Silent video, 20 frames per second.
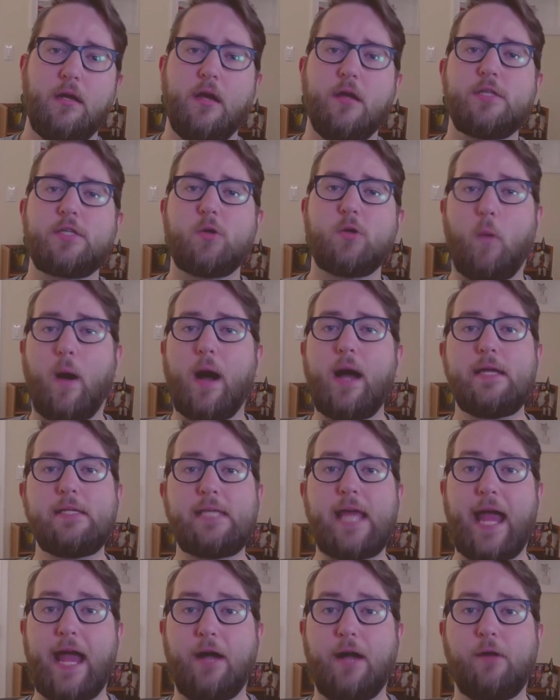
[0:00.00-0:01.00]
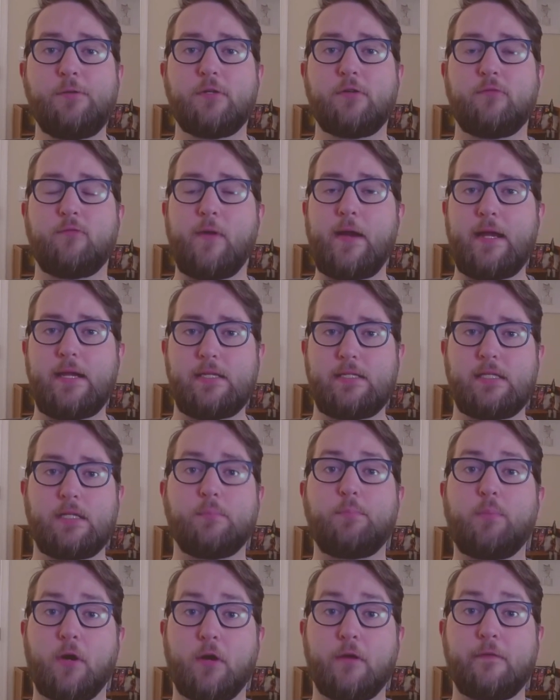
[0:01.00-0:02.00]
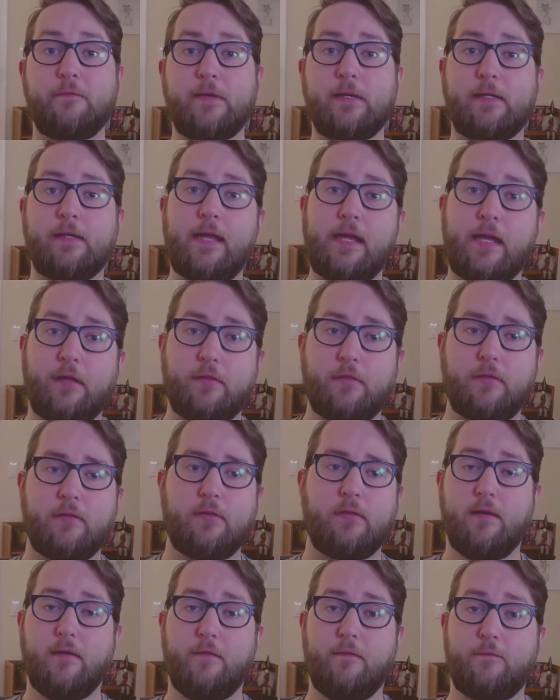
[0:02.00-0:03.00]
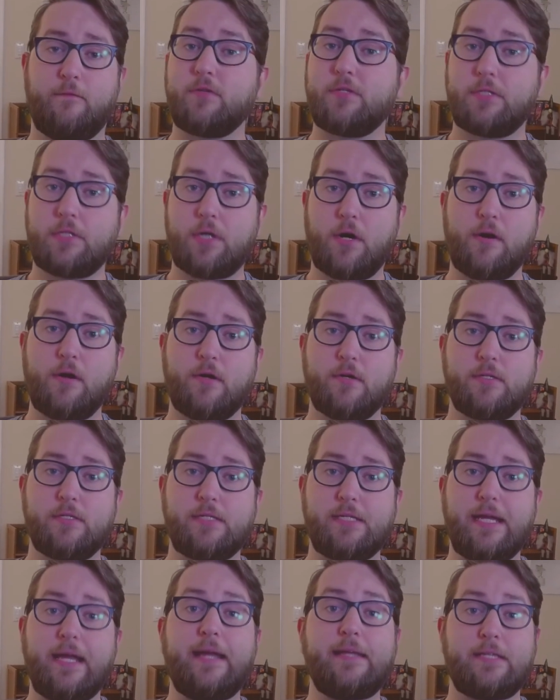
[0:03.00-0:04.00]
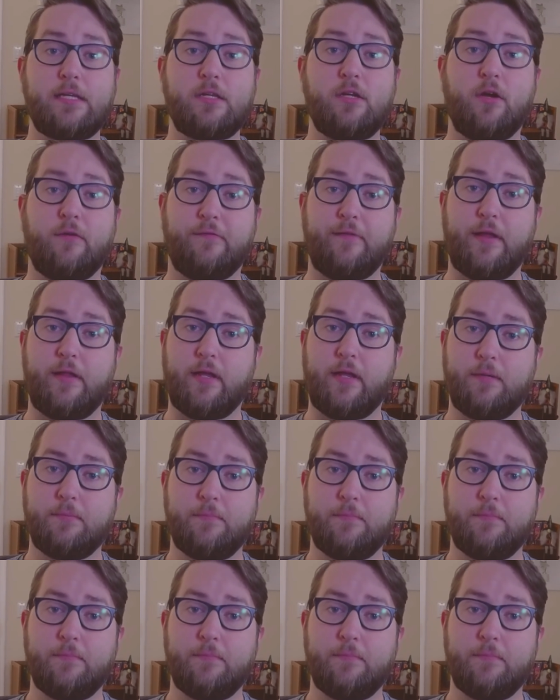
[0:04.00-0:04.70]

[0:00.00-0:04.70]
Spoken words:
So why is Elder Race the perfect length? For starters, it's a novella.